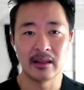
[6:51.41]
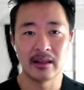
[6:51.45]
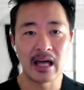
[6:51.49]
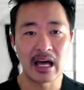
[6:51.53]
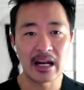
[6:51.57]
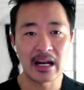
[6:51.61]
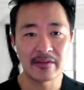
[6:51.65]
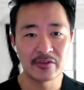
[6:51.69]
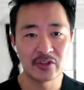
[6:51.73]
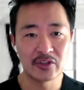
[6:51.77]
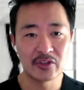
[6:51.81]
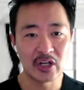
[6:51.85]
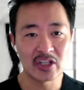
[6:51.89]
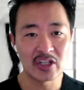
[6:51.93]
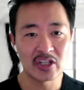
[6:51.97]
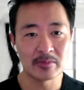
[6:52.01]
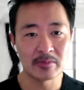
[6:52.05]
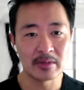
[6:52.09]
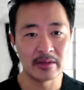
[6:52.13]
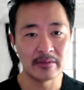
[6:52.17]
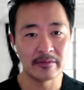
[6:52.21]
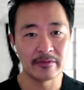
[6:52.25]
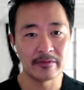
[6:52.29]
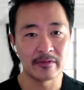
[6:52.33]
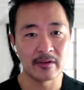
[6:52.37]
a lot of
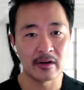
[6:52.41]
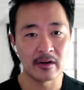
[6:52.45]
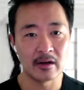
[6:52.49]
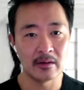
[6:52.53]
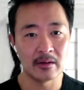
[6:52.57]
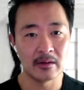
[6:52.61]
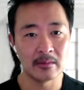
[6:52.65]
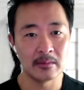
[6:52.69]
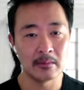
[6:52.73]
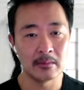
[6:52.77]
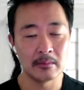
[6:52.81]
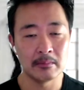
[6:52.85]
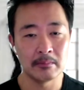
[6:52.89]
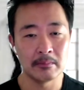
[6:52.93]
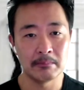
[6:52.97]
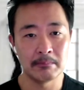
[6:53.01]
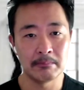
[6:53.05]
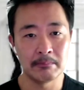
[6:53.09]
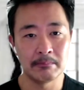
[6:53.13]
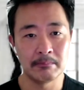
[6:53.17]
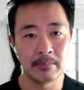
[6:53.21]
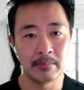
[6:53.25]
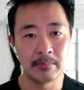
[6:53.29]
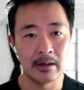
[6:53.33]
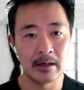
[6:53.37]
judgment from
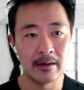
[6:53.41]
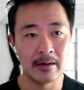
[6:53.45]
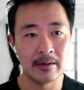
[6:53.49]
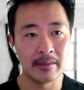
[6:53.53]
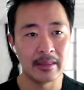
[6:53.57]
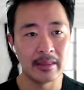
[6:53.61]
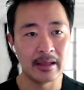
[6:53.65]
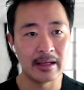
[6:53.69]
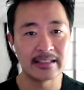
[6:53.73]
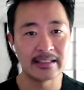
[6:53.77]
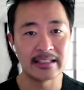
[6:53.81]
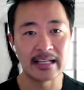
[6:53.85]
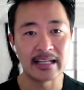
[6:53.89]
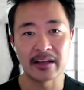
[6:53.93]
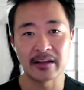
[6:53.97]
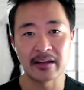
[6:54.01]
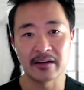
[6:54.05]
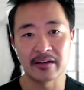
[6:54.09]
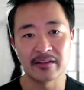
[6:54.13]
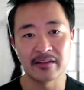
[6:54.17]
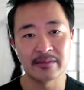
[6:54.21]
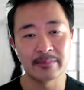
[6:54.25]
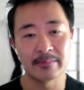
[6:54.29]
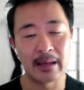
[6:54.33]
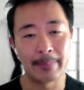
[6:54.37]
the
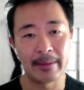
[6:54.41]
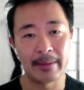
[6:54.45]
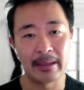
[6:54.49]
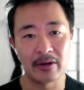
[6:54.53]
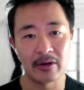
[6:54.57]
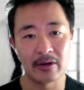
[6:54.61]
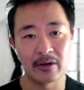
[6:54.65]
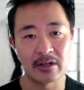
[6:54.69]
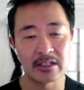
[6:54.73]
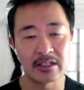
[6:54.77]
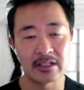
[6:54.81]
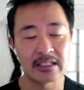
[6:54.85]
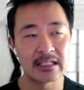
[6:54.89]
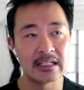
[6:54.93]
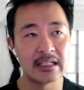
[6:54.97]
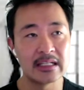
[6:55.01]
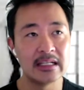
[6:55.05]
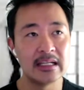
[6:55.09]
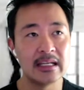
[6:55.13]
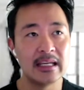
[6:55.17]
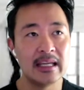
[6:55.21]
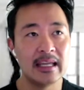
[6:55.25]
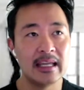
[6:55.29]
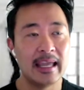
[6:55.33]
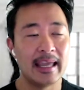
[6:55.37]
executives, my peers,
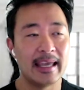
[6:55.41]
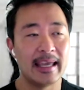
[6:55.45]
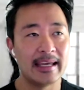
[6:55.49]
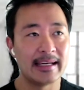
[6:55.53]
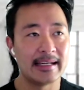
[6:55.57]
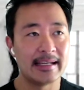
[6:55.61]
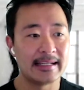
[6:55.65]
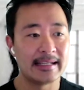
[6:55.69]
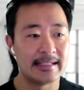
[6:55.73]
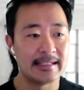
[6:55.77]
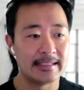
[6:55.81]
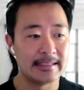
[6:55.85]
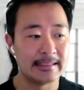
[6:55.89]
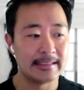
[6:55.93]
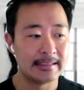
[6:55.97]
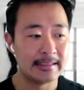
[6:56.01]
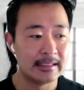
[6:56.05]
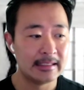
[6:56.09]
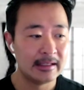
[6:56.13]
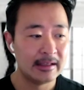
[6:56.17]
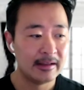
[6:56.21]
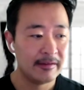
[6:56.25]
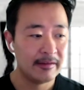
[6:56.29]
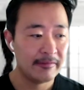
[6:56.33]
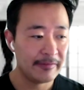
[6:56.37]
and
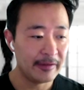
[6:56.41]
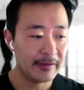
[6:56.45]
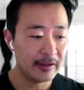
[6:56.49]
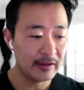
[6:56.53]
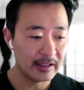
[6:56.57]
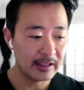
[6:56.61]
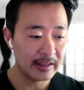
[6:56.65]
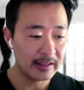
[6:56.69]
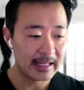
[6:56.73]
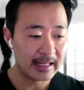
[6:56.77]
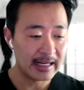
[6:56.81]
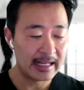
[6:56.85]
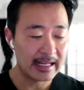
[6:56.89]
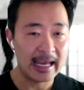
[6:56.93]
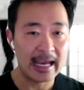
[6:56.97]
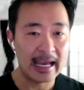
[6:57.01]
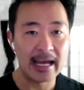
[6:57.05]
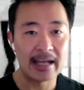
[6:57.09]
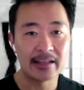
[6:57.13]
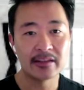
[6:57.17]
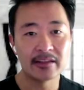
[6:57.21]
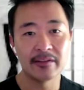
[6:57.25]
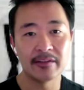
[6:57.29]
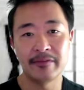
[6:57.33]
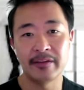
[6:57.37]
feeling that I
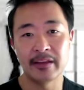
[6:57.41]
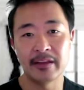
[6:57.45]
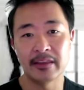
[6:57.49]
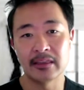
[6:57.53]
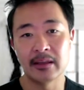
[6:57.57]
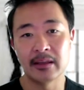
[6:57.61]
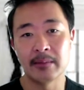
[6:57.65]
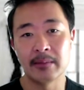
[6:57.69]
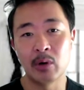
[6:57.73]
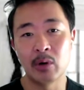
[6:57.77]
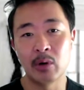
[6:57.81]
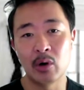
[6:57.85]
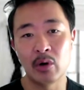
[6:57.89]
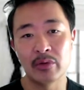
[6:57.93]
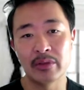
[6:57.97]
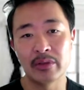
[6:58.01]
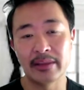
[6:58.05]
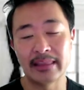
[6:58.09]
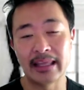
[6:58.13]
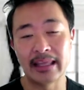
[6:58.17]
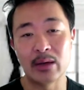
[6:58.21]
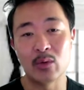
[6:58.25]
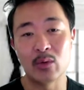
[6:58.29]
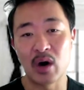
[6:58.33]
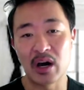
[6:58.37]
had to fit the mold that
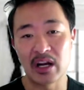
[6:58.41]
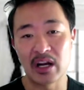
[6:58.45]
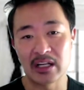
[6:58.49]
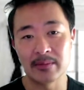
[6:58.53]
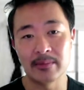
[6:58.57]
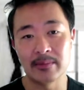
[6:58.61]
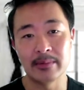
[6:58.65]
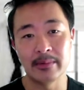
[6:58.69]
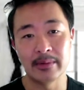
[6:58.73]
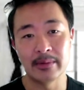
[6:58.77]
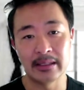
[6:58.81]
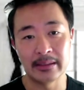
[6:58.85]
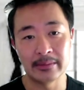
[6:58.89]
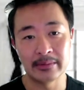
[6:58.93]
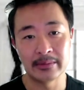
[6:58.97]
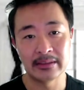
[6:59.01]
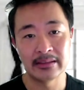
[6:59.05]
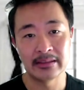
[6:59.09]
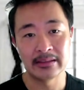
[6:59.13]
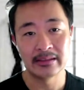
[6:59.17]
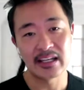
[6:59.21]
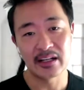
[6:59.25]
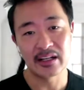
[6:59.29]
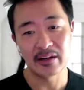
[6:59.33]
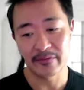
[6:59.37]
they wanted me,
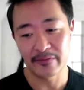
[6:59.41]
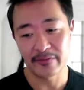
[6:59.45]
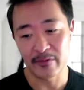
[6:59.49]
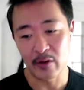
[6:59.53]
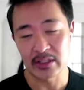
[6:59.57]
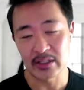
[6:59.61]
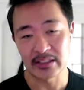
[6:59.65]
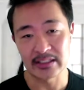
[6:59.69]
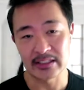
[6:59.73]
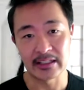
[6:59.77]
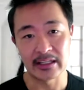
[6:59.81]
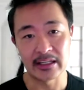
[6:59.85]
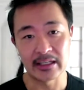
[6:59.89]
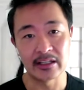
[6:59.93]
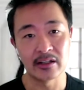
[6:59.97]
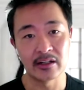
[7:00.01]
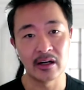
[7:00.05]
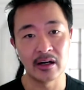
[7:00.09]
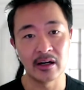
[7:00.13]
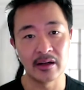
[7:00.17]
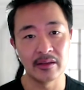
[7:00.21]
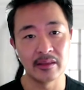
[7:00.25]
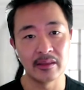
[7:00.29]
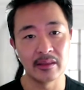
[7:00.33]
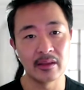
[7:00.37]
instead of focusing in
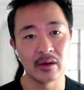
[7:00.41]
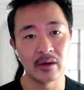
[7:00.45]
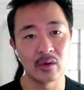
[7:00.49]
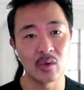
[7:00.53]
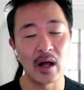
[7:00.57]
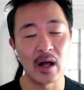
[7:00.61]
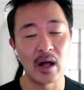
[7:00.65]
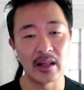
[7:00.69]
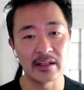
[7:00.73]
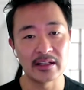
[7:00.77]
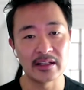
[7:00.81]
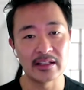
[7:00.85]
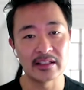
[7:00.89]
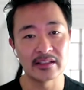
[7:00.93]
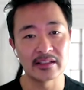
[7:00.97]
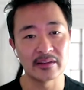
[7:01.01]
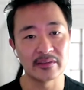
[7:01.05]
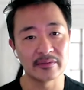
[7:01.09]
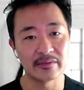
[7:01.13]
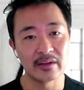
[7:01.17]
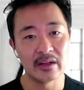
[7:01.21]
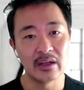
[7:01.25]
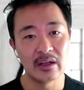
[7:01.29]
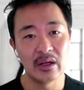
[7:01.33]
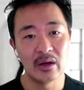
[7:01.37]
on the qualities of
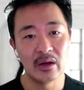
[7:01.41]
